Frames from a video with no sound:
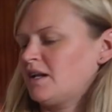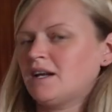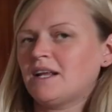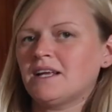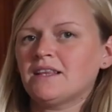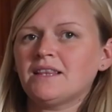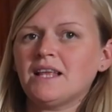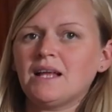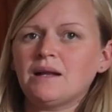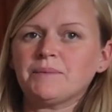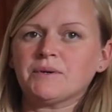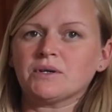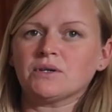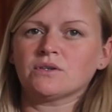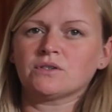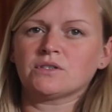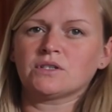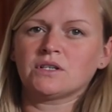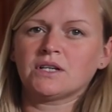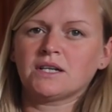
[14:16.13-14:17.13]
Like, they're
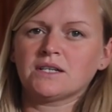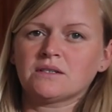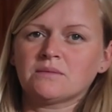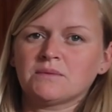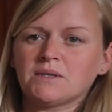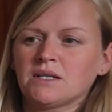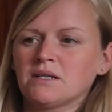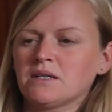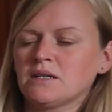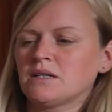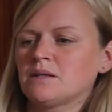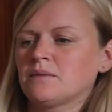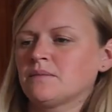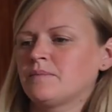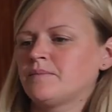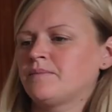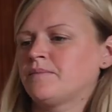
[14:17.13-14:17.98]
good. Like, some little